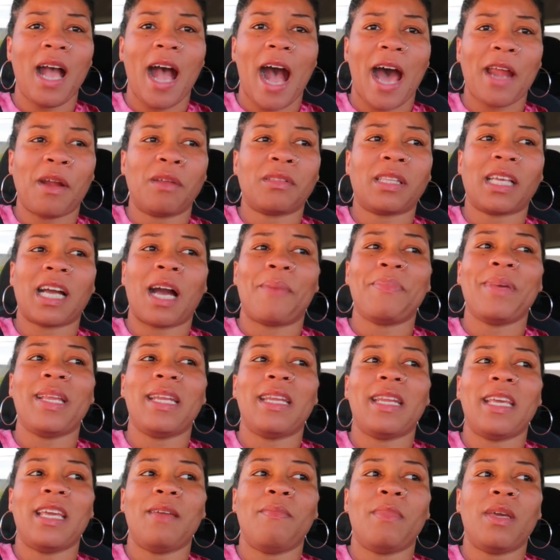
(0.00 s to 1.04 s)
I don't think I'm
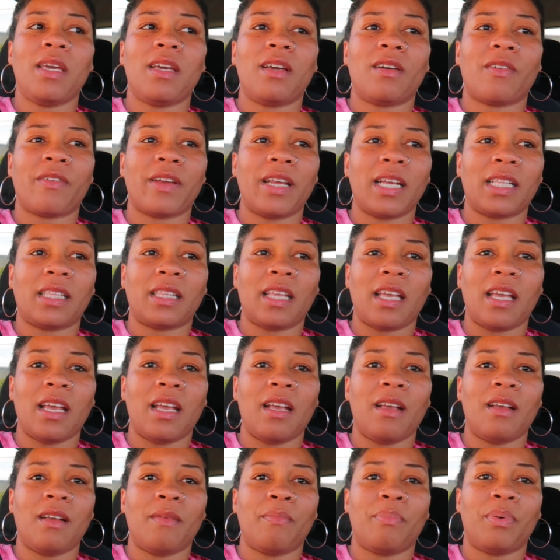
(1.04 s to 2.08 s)
anemic or
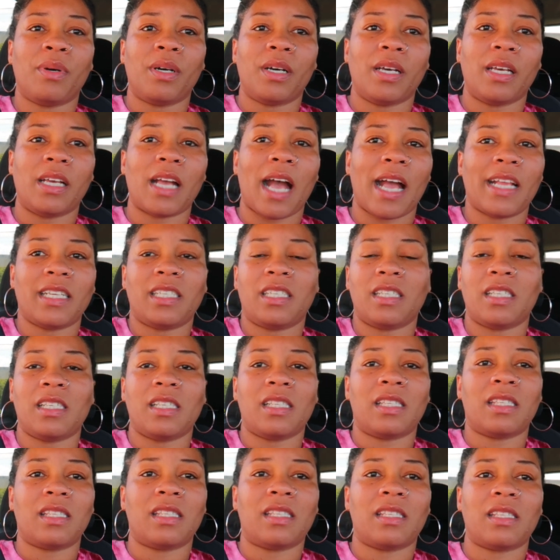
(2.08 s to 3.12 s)
anything, but I
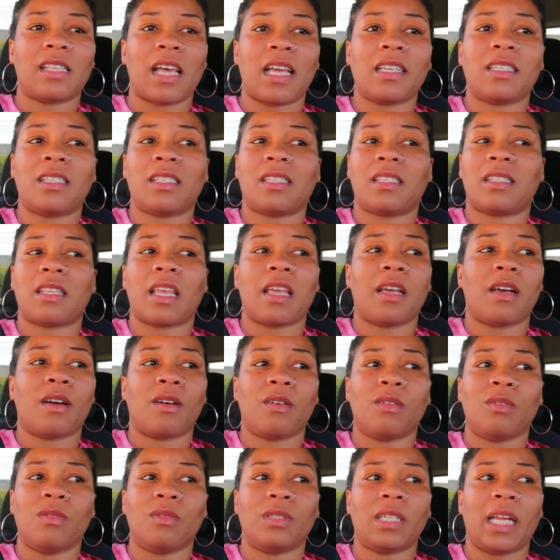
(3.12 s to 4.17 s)
just, I just stay
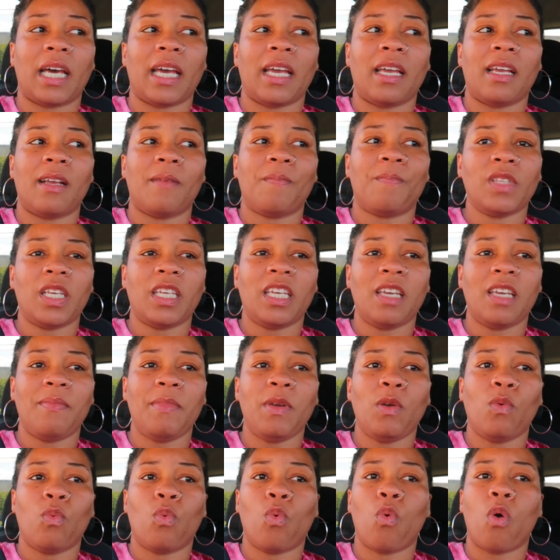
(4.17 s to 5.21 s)
cold. Like, give me
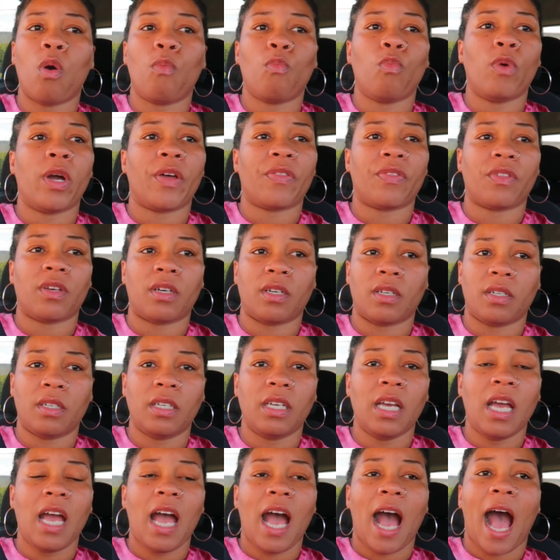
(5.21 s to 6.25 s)
warm weather.
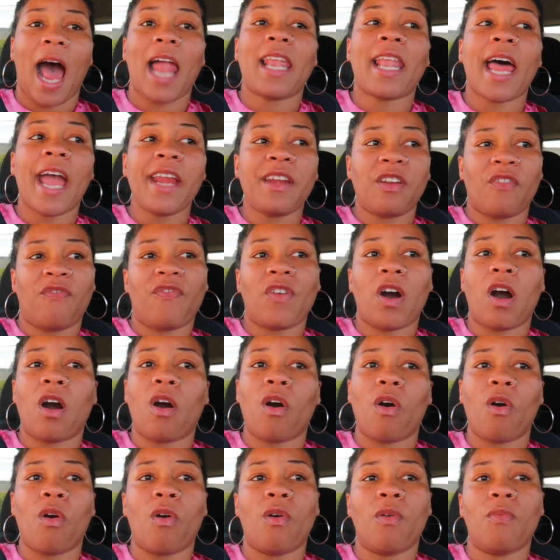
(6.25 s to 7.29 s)
I like the
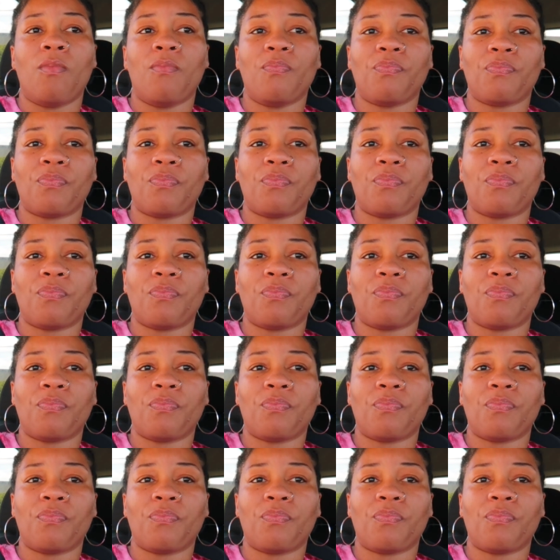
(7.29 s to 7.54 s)
fall,